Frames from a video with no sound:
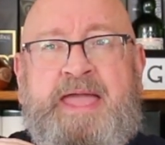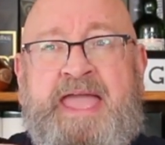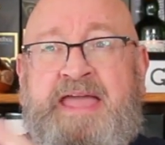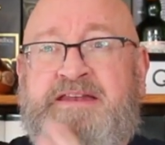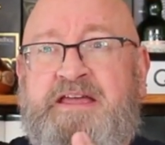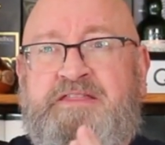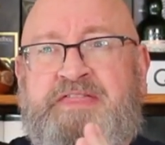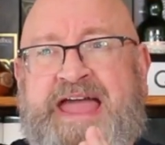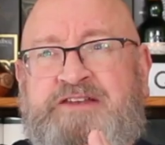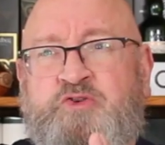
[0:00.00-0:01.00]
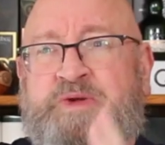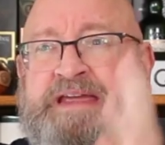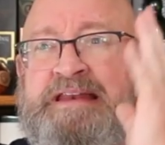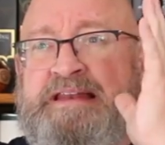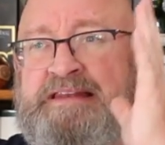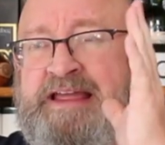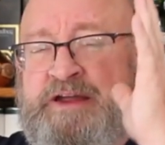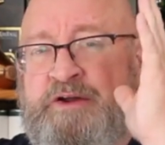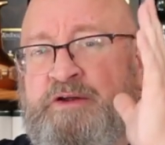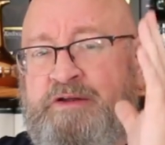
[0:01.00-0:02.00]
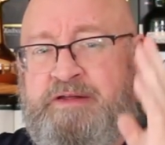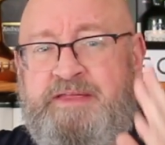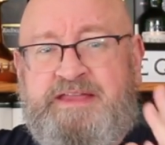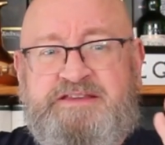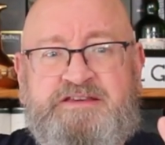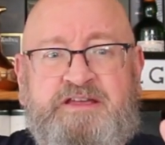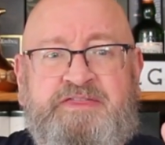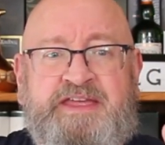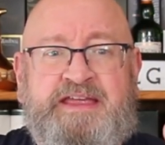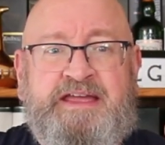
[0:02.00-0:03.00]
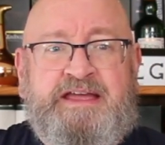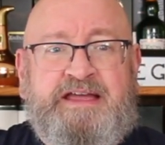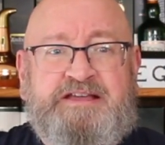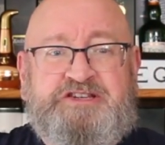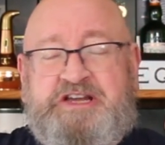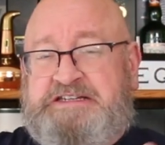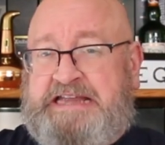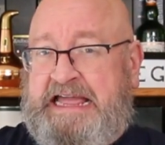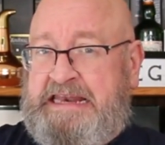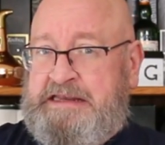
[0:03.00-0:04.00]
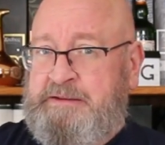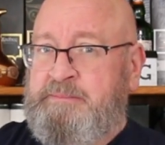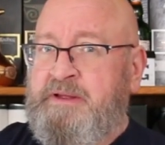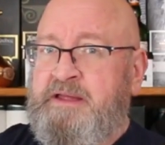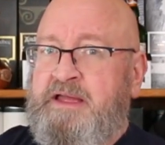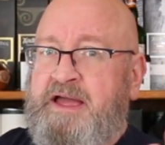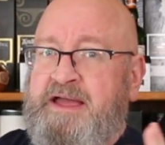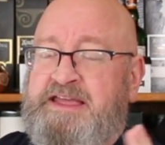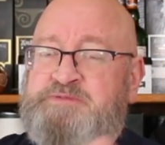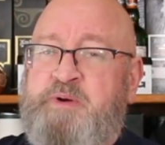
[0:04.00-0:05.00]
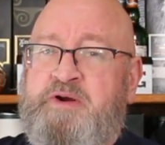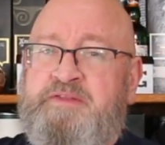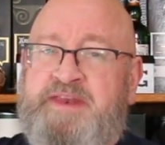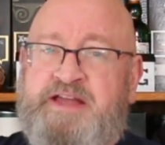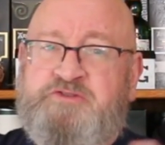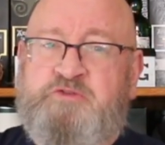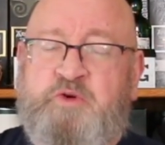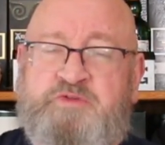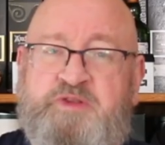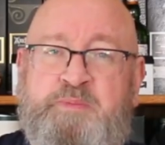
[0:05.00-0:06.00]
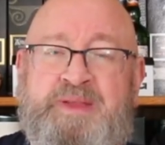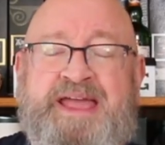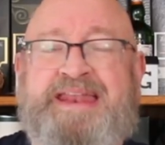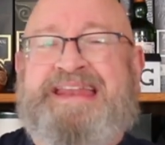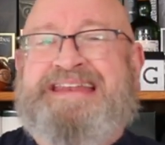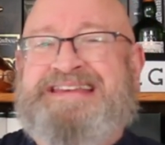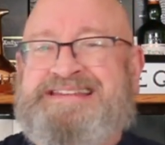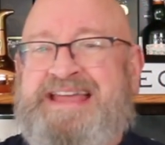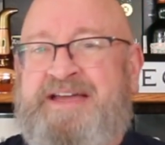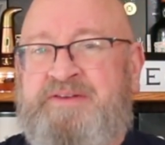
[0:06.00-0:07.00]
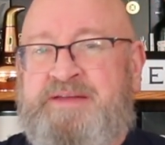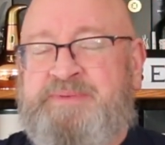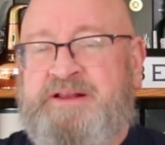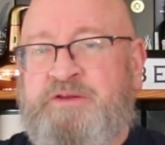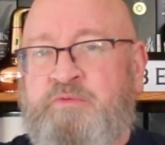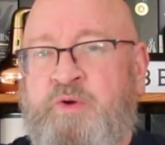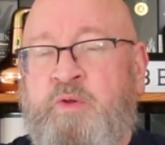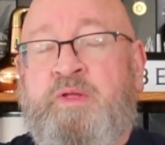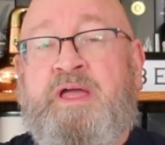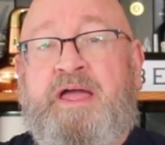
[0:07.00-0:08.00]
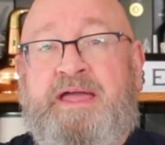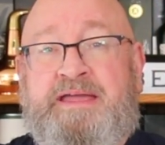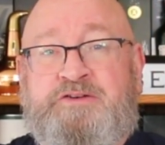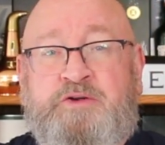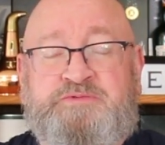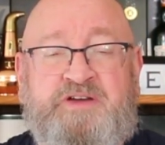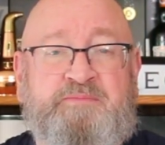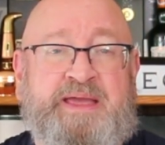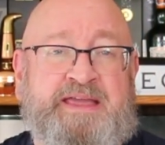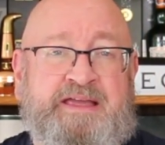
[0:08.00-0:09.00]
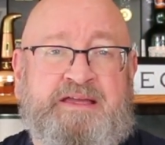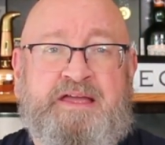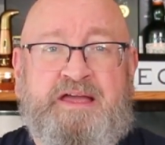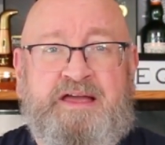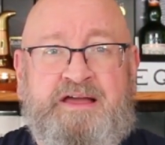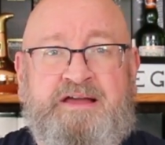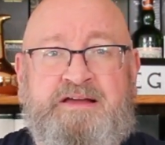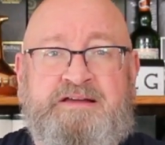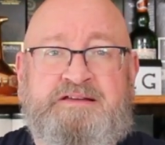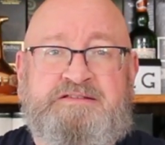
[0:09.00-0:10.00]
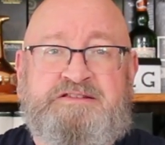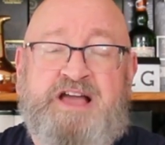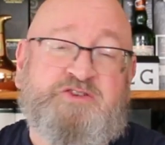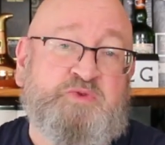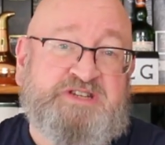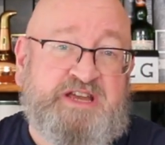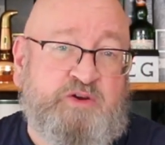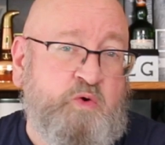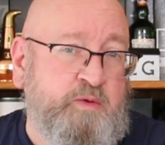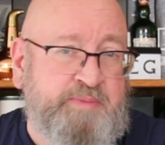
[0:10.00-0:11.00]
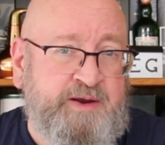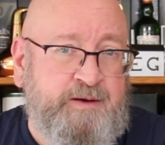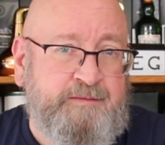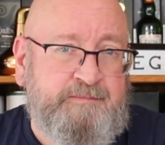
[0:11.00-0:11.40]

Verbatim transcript: And that green layer, that's the scutellum, uh, is part of the natural growth of the plant, and it doesn't have any particular role uh, in terms of making uh, scotch whiskey or beer.